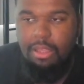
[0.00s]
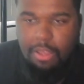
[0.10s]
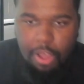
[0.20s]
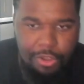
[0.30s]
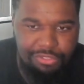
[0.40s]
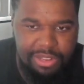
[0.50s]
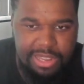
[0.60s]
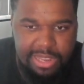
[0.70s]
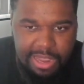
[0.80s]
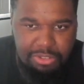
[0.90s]

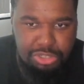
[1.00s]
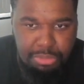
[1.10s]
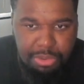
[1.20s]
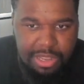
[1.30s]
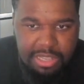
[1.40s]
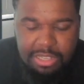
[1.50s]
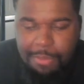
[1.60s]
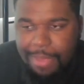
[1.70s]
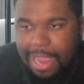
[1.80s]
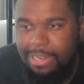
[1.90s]
Hopefully, if Super does
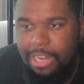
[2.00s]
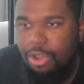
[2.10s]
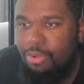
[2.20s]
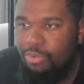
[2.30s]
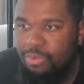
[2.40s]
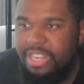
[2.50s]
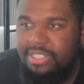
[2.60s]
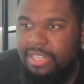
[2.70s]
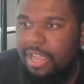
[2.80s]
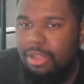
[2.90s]
come back, they don't
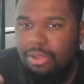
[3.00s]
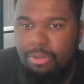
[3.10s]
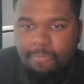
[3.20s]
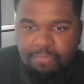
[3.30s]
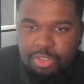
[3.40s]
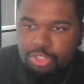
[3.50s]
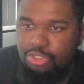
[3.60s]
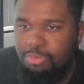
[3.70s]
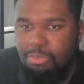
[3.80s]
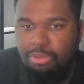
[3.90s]
retell
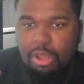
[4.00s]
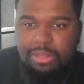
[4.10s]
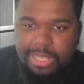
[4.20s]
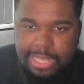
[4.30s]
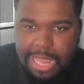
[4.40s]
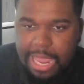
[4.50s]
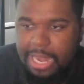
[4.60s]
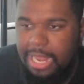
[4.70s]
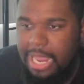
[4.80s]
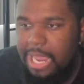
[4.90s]
Super Brawly
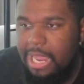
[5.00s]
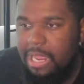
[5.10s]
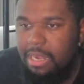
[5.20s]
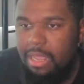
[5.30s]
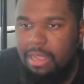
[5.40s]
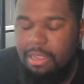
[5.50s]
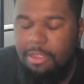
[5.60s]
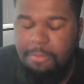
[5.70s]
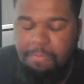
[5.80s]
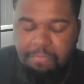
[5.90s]
again and
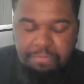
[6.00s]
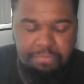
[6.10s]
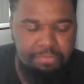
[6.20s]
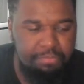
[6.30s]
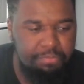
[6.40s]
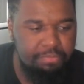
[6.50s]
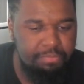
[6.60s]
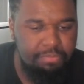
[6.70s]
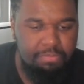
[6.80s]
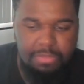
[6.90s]
um,
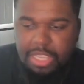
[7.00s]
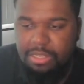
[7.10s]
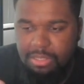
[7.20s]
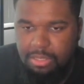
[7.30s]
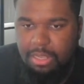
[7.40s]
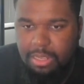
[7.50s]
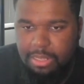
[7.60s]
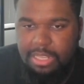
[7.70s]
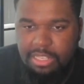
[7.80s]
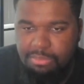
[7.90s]
this uh,
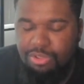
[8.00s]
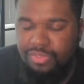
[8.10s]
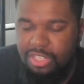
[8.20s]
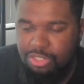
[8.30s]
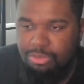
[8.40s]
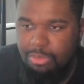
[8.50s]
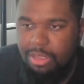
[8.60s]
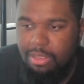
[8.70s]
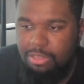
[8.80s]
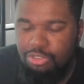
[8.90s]
this movie,
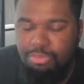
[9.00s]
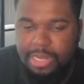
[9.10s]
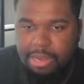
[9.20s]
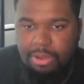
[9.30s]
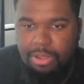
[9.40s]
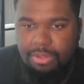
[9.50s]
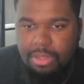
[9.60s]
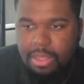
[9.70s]
uh, Superhero,